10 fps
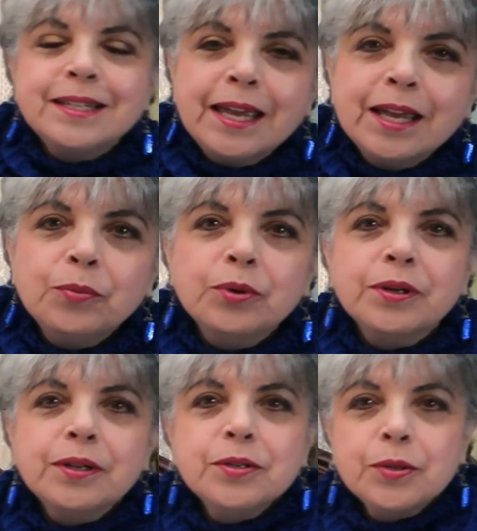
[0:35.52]
Today we're
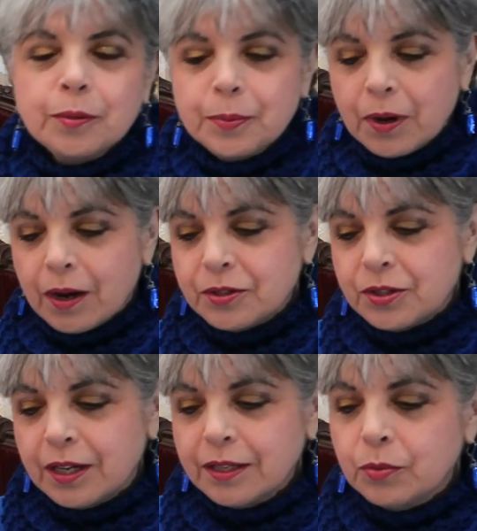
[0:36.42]
going to do a
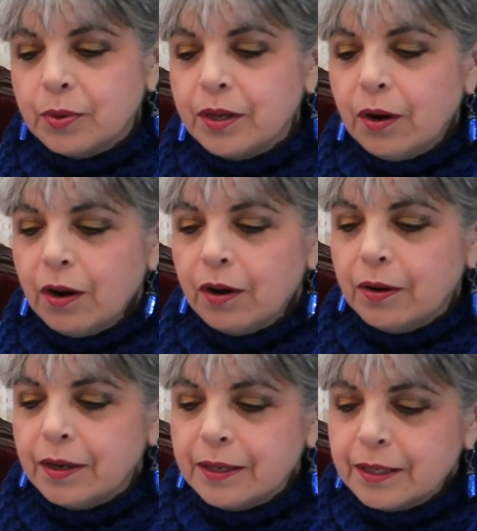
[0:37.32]
project. We
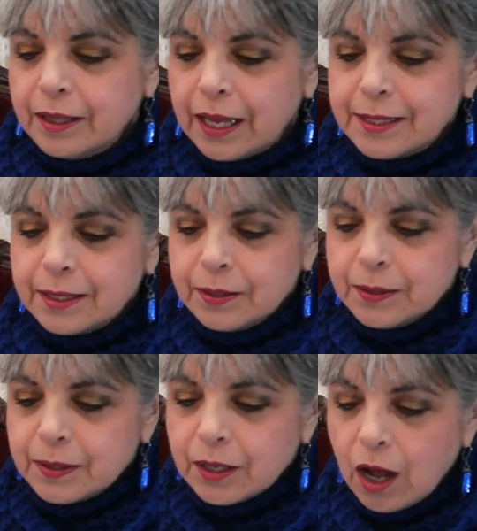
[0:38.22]
are in
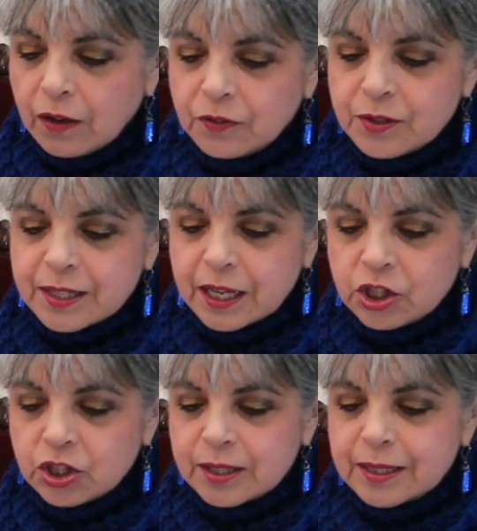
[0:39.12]
Classical
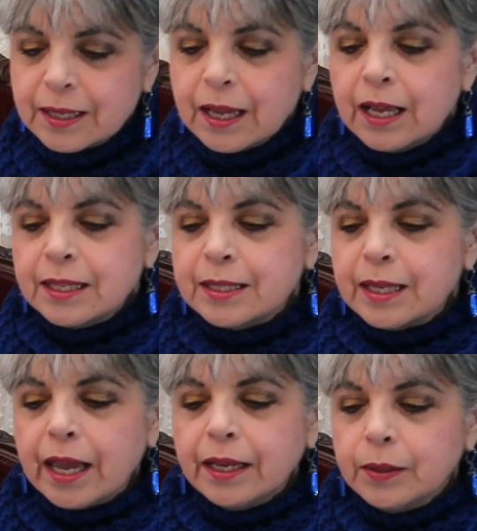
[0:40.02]
Conversations,
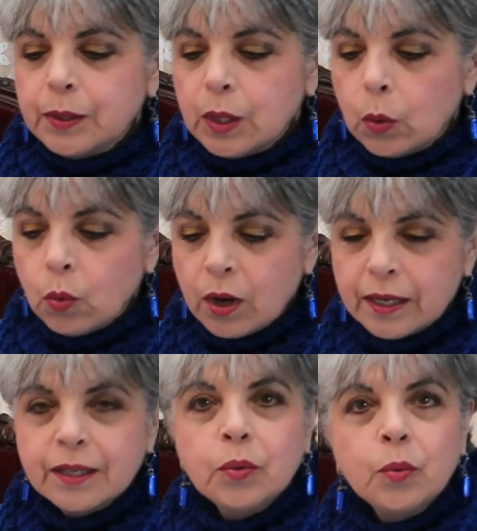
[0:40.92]
Cycle
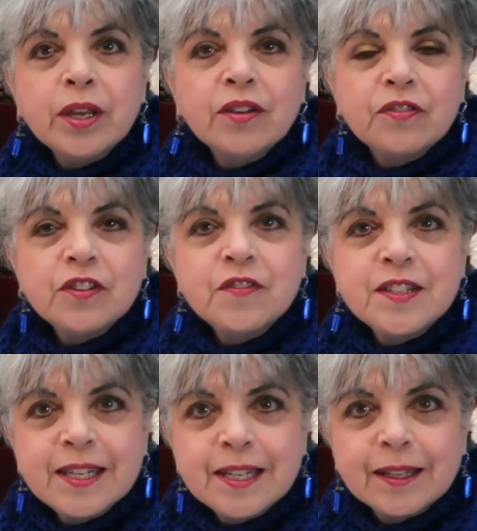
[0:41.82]
1, Week
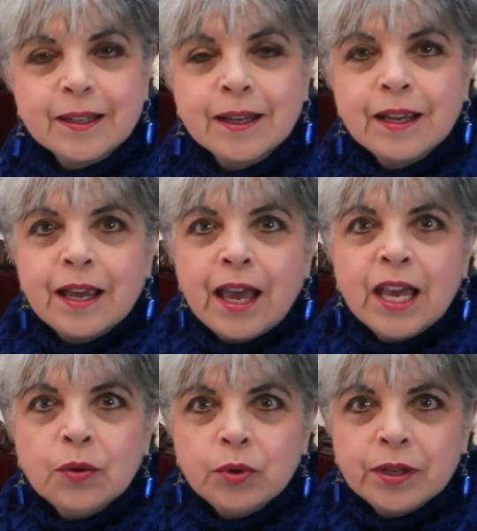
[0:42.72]
15,
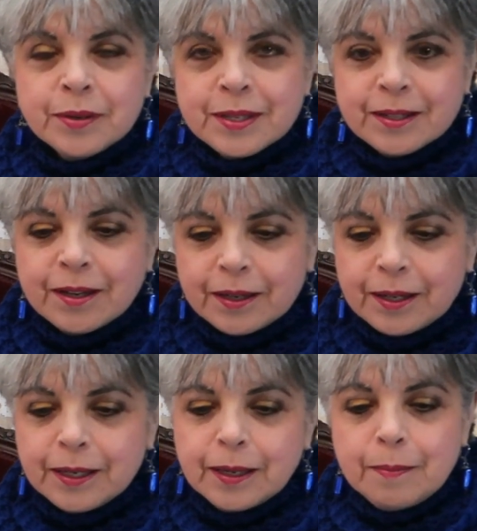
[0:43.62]
and we're
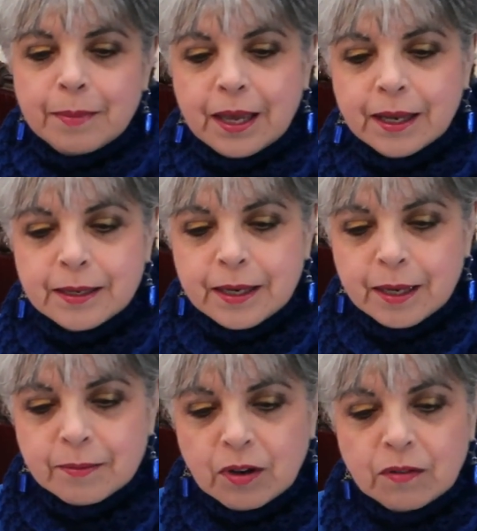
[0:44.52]
studying a man
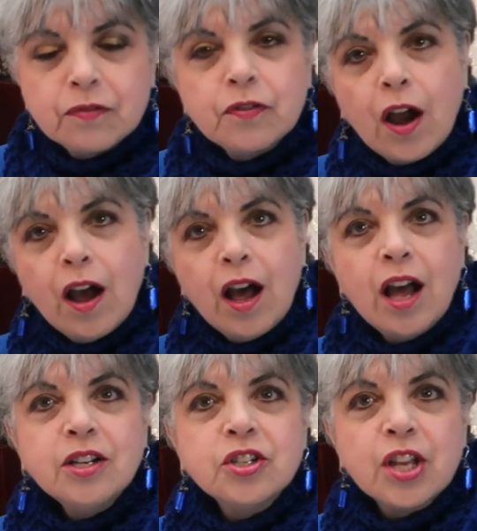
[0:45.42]
named Fra
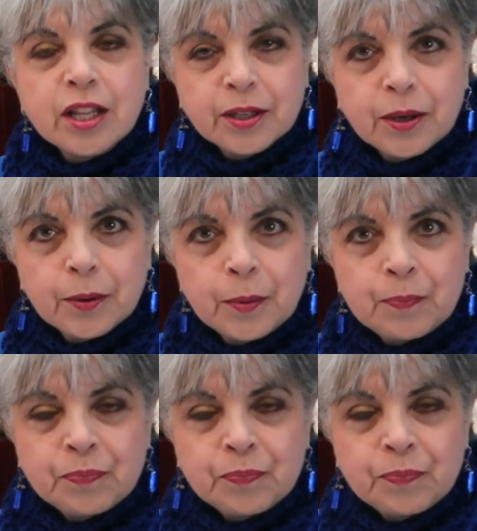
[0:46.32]
Angelico.